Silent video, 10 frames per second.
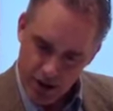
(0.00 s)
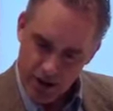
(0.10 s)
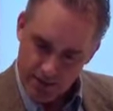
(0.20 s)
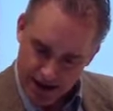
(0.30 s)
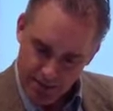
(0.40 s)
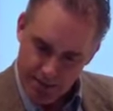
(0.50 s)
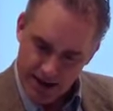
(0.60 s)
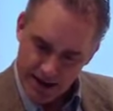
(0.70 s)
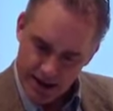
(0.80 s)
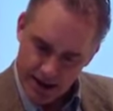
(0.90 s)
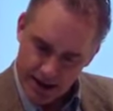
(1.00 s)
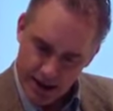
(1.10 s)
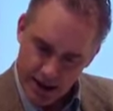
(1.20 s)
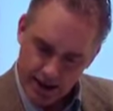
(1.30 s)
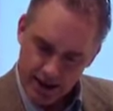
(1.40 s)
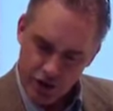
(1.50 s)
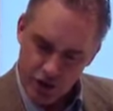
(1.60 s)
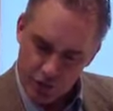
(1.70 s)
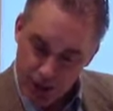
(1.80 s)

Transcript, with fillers: cement masons, electrical